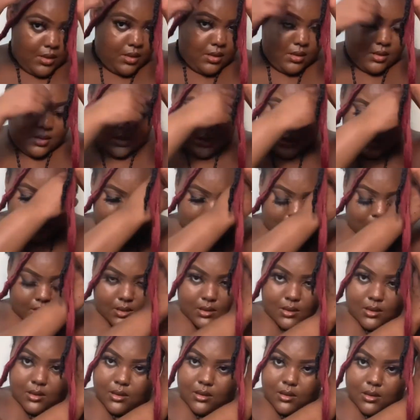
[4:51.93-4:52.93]
when it's all
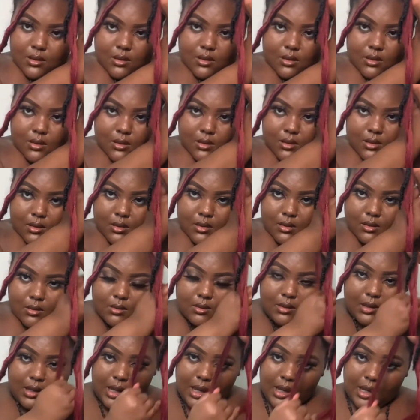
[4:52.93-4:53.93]
said and done.
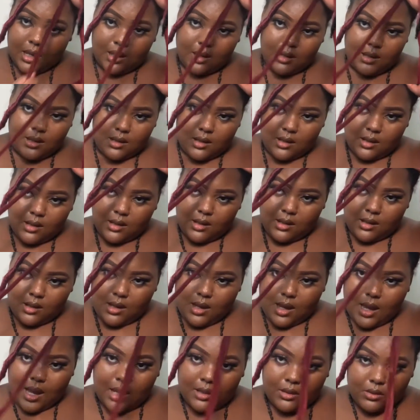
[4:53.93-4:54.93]
So yeah,
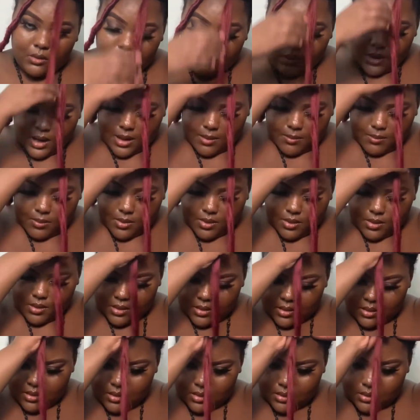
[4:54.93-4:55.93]
don't do that.
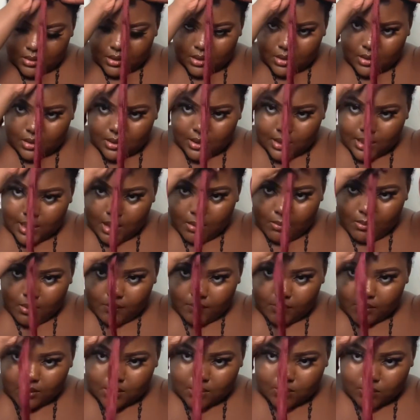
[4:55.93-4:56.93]
But yes,
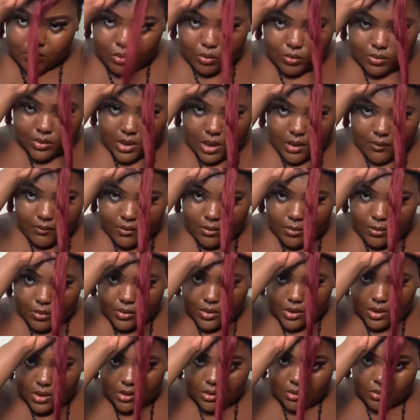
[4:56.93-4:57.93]
you want to start
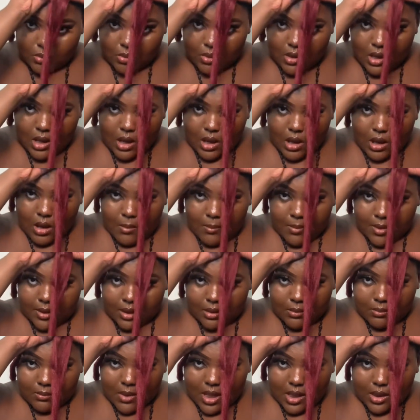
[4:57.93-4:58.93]
wrapping. And how do you want
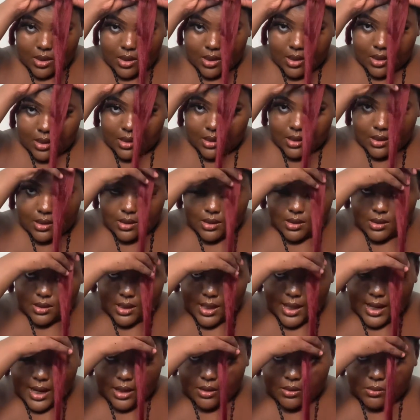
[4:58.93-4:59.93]
to wrap? As you see
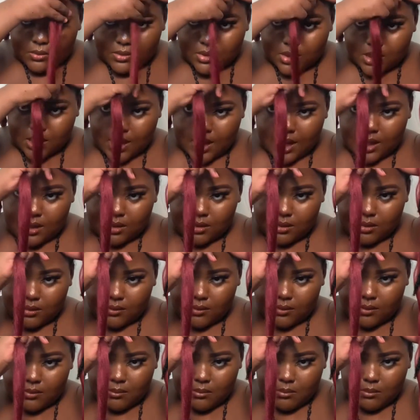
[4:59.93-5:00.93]
right now,
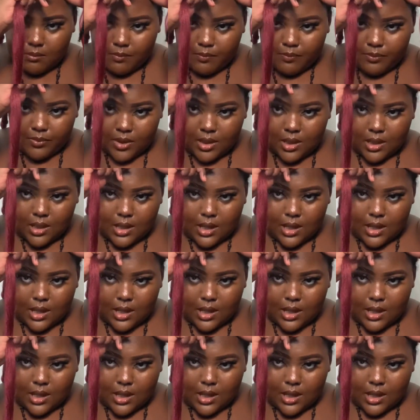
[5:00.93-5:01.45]
I'm